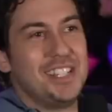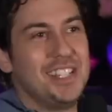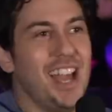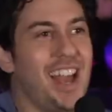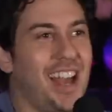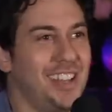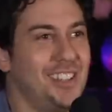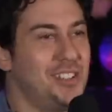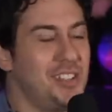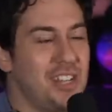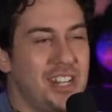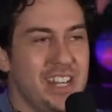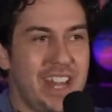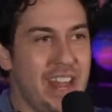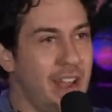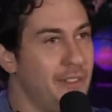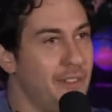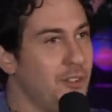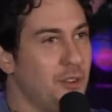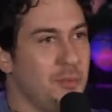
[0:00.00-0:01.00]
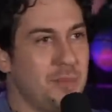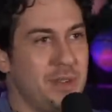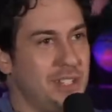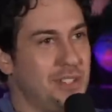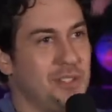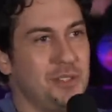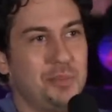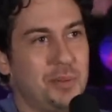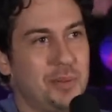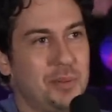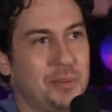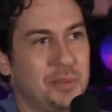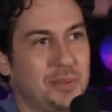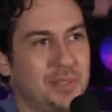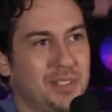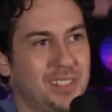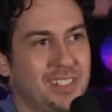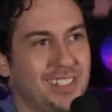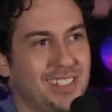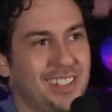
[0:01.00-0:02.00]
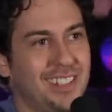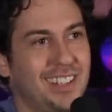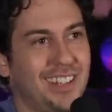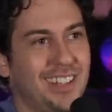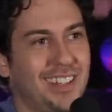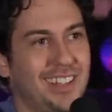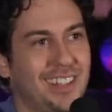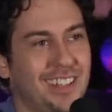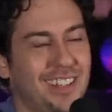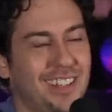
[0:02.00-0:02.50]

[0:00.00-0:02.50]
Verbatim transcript: Yeah, you can you. never be two people. Yeah.